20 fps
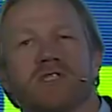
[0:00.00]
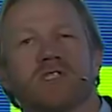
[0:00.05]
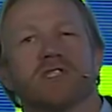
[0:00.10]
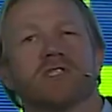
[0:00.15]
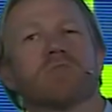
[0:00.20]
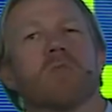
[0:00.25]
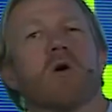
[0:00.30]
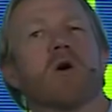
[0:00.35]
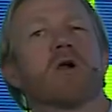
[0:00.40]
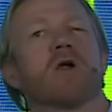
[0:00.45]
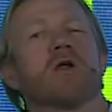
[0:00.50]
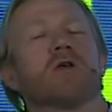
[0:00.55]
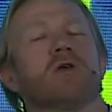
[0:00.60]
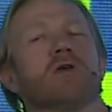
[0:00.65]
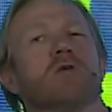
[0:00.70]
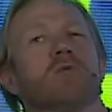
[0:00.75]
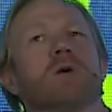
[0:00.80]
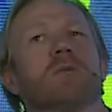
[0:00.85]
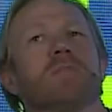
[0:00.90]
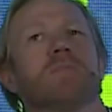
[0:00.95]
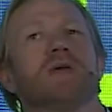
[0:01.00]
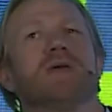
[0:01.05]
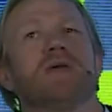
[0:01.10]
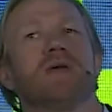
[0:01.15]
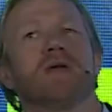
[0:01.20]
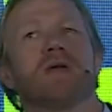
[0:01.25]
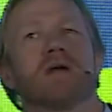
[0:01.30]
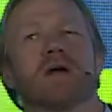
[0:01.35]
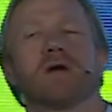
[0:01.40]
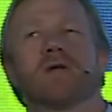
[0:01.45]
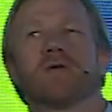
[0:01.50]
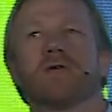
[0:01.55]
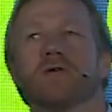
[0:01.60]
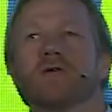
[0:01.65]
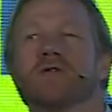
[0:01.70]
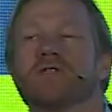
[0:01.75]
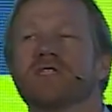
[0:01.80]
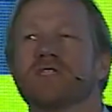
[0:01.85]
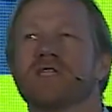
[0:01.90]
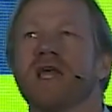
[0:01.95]
smart human being
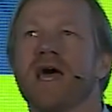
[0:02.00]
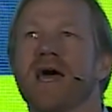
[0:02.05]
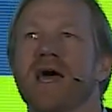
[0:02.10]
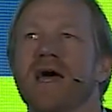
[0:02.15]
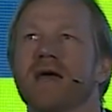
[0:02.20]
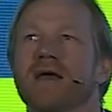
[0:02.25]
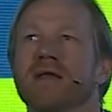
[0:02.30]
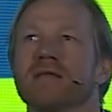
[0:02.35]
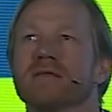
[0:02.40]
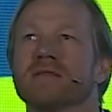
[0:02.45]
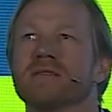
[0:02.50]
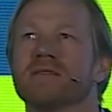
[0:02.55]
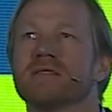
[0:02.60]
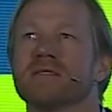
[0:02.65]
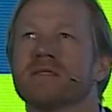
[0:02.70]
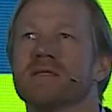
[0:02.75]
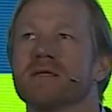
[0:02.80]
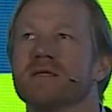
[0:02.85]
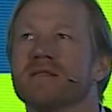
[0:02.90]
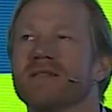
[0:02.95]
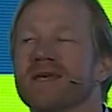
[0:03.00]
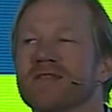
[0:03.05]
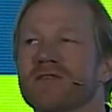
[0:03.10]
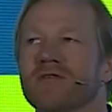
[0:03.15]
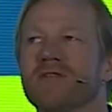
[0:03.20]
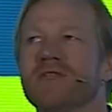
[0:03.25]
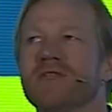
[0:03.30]
understands that you